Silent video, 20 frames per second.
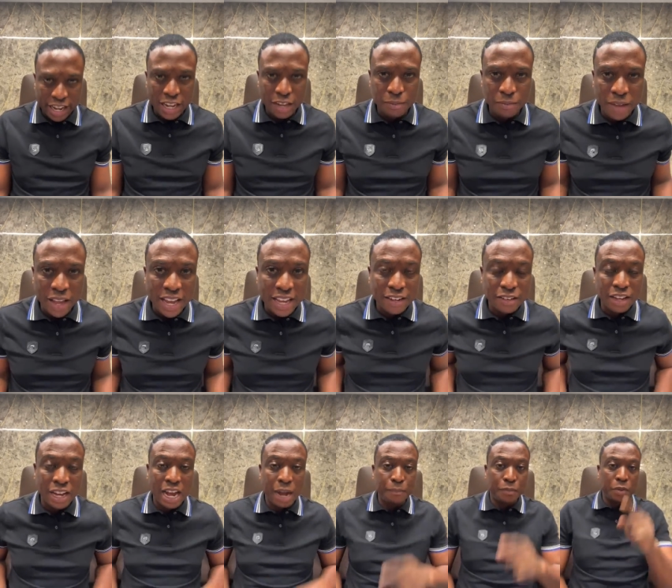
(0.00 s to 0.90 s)

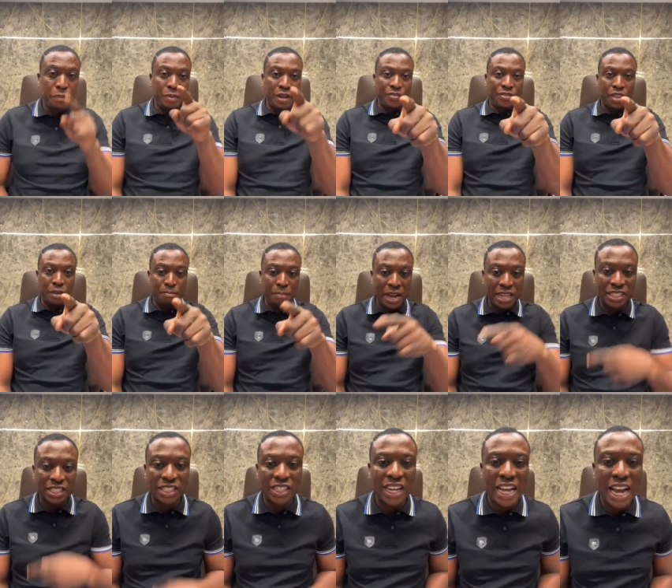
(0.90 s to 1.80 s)
Amen. Happy birthday,
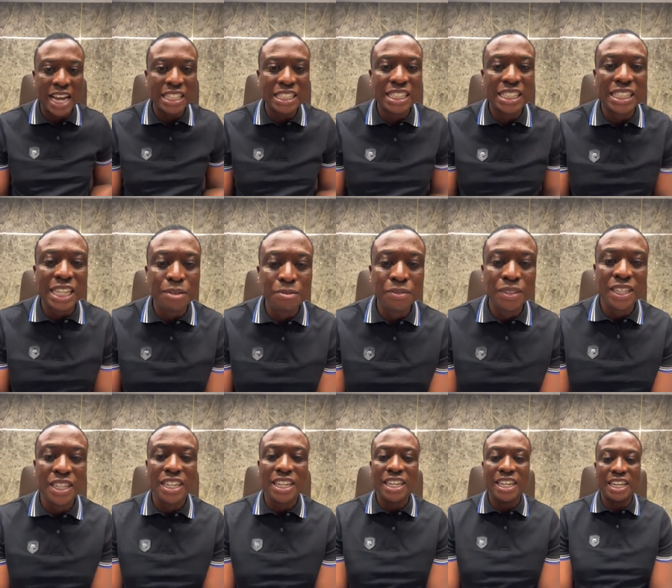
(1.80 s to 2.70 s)
Pastor
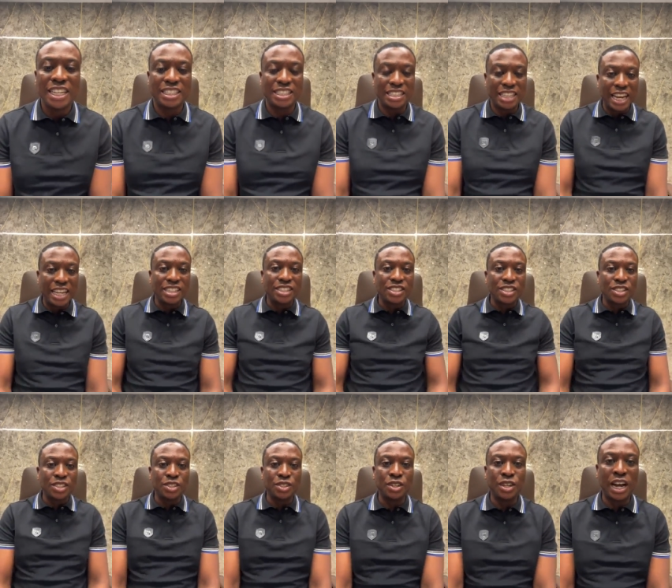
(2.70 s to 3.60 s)
Handsome. It's
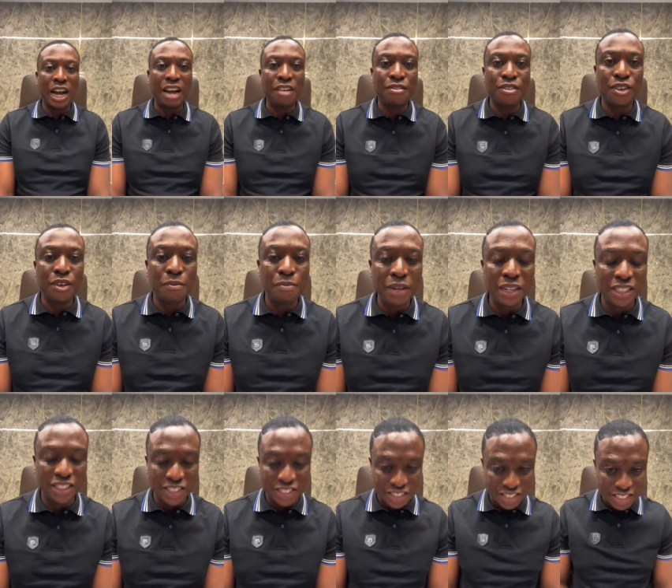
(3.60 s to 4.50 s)
nice to have your
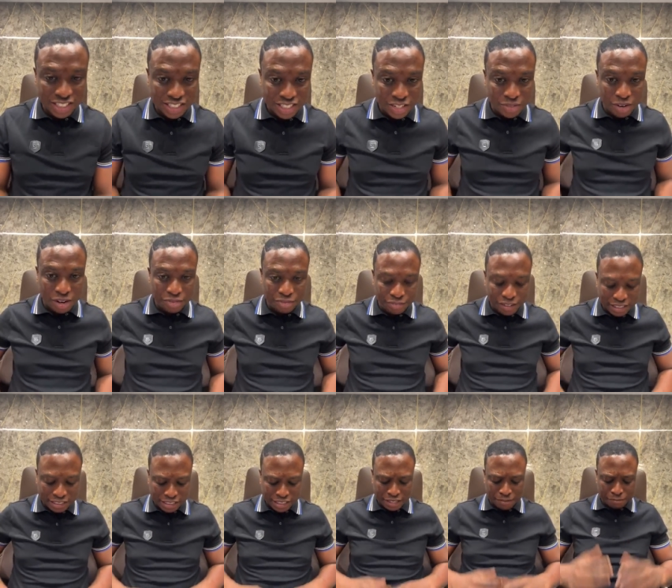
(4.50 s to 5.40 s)
birthday on this day. We're
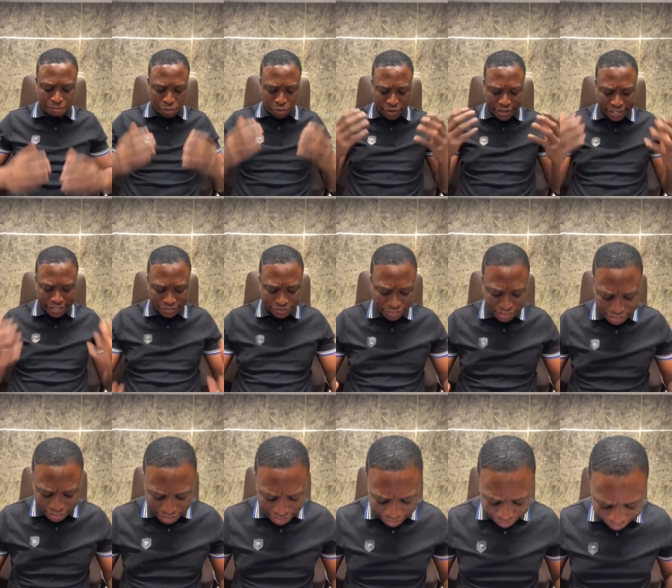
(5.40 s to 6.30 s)
fasting and praying.
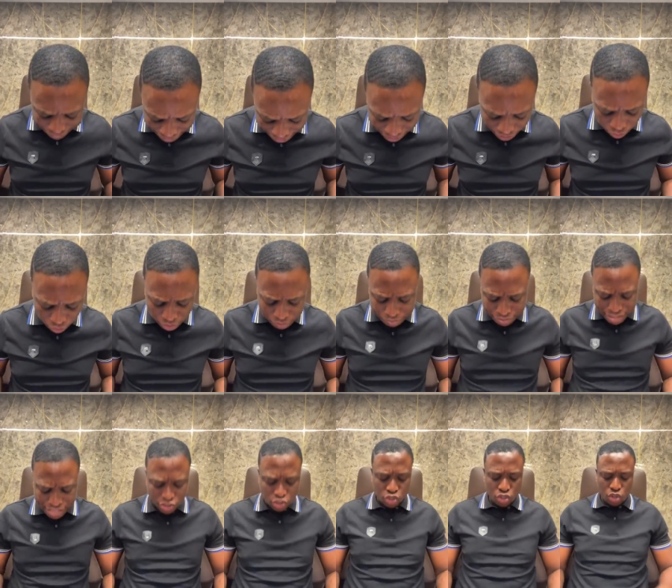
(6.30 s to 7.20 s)
Father, we
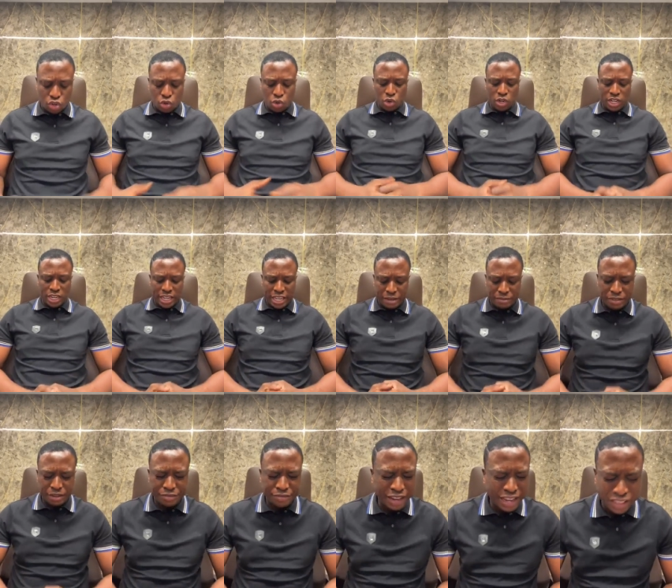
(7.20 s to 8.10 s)
bless your holy
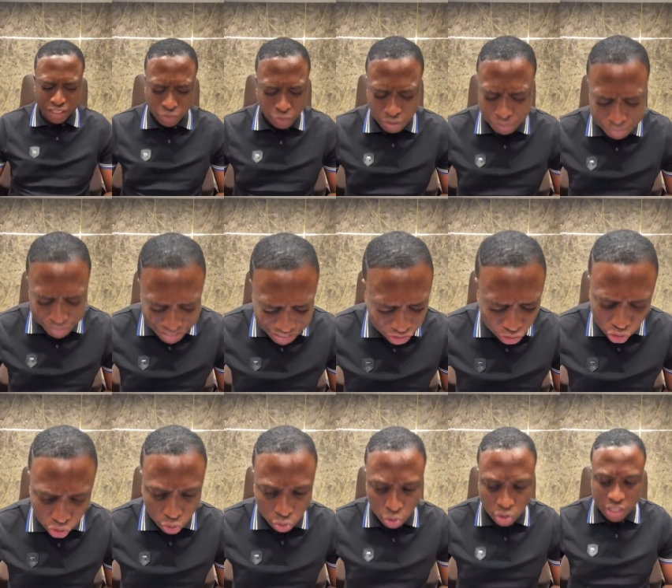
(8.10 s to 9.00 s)
name. Father, we
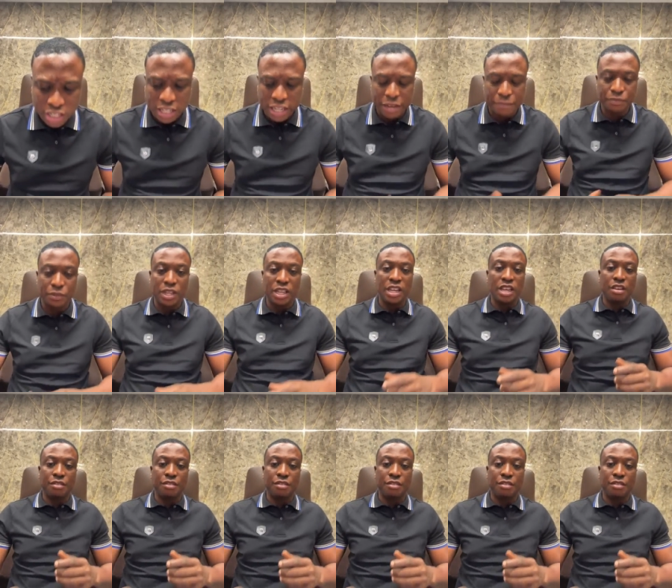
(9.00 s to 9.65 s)
bless your holy name.